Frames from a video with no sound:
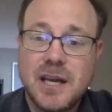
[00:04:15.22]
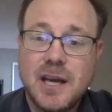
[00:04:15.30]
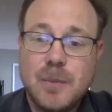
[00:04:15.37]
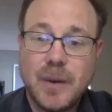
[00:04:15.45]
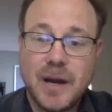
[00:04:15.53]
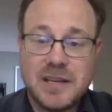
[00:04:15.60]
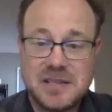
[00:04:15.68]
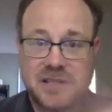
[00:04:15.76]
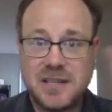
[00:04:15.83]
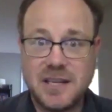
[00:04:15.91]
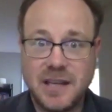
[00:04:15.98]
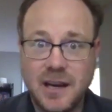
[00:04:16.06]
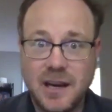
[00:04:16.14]
By
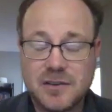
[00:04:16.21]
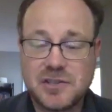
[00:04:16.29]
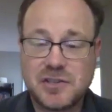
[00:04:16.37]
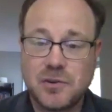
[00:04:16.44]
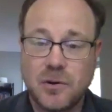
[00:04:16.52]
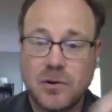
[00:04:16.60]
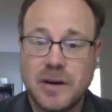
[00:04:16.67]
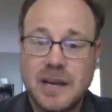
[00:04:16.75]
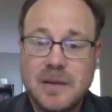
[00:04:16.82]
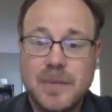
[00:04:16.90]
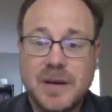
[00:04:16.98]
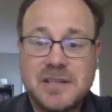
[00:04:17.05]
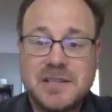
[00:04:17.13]
singing our story,
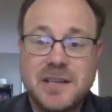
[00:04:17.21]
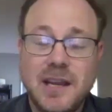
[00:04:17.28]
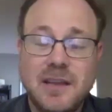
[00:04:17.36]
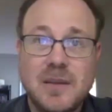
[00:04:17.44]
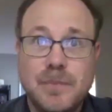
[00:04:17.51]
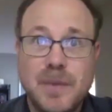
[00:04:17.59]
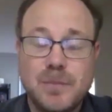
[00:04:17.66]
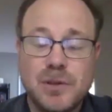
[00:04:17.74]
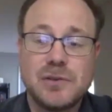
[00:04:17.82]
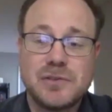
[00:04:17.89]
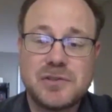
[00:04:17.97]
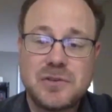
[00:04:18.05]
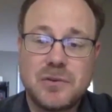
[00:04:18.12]
by singing the biblical
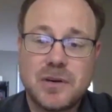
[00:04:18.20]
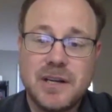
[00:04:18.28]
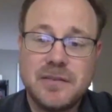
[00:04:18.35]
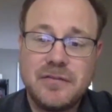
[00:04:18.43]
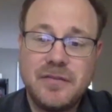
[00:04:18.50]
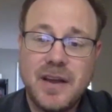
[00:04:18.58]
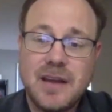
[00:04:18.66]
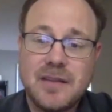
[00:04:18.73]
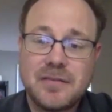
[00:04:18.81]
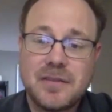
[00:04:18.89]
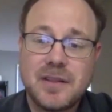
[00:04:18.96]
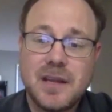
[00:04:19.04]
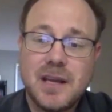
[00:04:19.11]
story of faith,
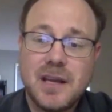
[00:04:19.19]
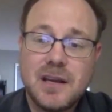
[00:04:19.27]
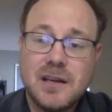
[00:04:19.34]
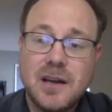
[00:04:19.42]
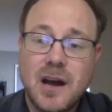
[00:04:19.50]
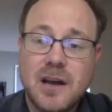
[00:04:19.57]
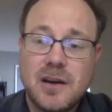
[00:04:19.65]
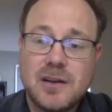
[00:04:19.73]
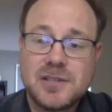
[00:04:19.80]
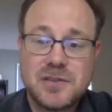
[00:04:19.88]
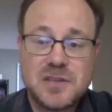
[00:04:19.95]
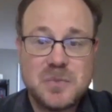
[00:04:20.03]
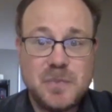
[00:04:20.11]
God
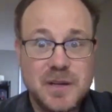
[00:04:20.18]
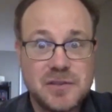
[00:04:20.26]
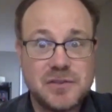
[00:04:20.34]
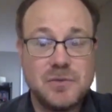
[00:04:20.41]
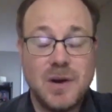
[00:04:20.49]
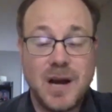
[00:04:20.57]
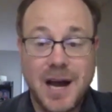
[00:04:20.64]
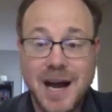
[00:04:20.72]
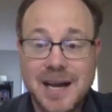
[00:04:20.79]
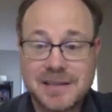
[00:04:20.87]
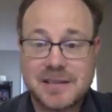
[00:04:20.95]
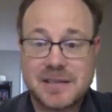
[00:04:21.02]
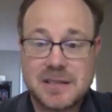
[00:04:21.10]
also speaks to
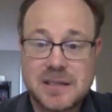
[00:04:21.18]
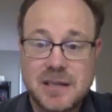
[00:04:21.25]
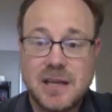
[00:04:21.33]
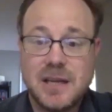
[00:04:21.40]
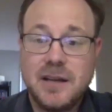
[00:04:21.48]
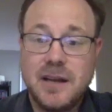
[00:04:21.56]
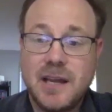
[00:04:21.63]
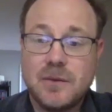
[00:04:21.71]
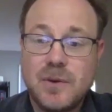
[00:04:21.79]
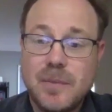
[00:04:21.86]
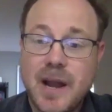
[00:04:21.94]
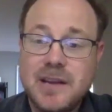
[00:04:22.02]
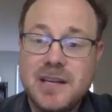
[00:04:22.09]
us,
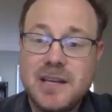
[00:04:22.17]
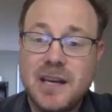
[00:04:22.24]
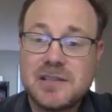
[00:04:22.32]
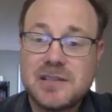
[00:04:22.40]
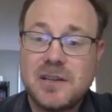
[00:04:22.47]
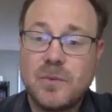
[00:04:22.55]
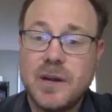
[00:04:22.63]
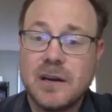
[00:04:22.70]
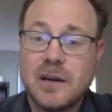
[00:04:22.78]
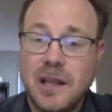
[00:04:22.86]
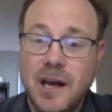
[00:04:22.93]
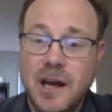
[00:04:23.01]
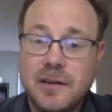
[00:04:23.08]
reminding us that we are
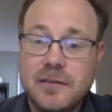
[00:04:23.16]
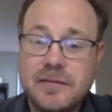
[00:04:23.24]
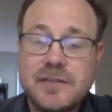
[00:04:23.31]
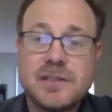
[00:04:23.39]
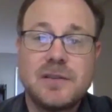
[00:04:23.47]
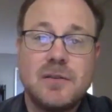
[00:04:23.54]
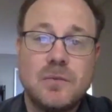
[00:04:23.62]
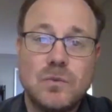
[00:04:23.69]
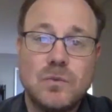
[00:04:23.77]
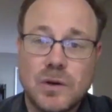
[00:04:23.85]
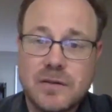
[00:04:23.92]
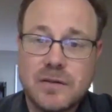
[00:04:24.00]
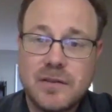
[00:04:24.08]
loved,
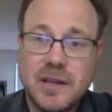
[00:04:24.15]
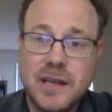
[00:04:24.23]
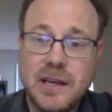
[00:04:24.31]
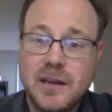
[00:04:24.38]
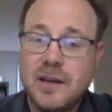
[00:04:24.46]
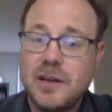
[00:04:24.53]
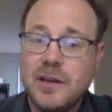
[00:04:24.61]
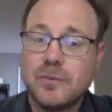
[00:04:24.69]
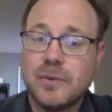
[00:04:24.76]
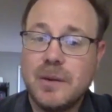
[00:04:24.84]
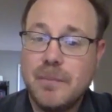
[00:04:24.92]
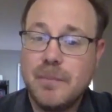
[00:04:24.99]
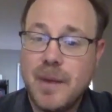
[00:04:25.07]
worthy,
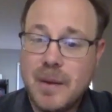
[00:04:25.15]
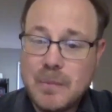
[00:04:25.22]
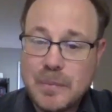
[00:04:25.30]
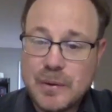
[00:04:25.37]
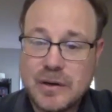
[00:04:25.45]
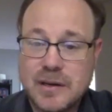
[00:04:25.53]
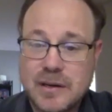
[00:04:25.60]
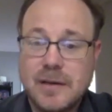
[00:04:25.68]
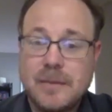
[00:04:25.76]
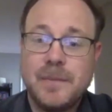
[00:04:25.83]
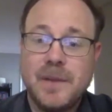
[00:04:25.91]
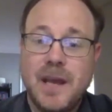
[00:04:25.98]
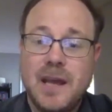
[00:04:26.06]
remembered,
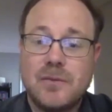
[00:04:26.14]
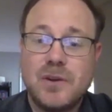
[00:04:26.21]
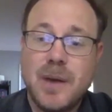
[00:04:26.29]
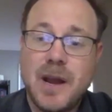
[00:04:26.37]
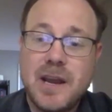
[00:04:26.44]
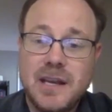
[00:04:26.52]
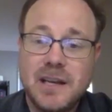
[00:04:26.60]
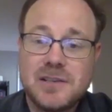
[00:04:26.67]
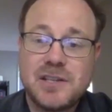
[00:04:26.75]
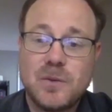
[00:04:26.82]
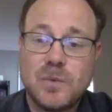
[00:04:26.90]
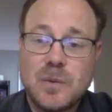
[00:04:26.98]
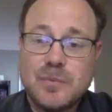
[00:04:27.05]
and reminding us
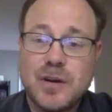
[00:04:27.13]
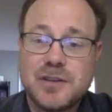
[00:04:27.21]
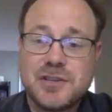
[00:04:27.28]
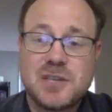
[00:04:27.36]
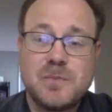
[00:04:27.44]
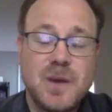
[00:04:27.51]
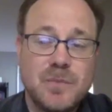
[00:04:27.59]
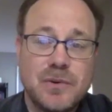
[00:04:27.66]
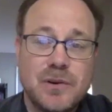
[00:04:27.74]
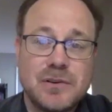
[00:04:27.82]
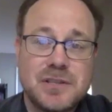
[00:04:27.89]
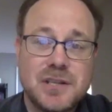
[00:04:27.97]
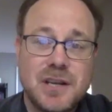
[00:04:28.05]
that we're precious
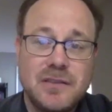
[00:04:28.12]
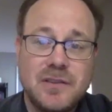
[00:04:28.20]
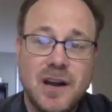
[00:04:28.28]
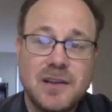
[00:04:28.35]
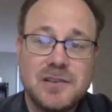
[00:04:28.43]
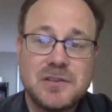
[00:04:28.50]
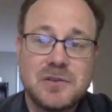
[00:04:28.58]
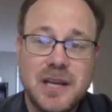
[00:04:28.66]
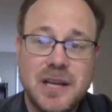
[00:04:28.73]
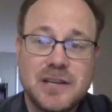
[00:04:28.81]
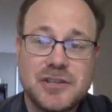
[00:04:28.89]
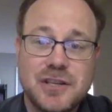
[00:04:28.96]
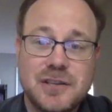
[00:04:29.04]
members of God's
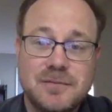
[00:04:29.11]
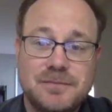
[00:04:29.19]
creation.